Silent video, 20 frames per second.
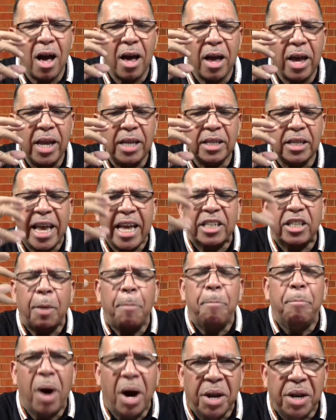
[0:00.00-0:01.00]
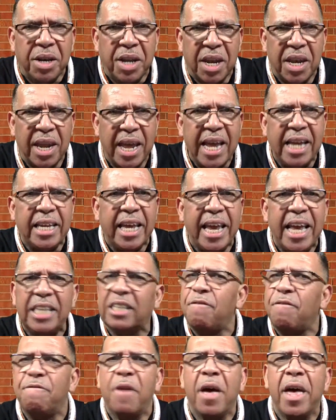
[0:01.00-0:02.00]
he's, he's abundant. He, he's,
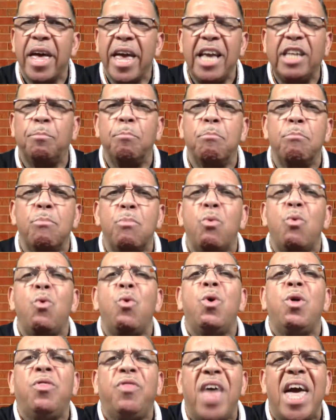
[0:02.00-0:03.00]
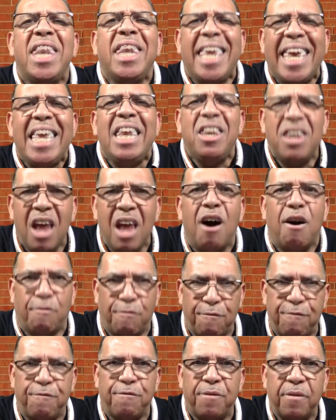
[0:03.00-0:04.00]
a, um, he's more than
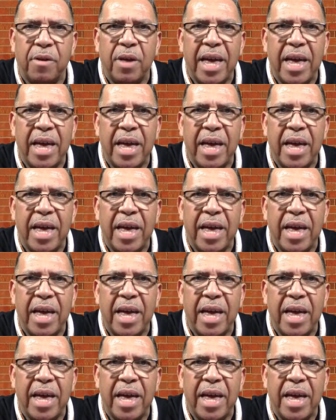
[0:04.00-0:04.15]
enough.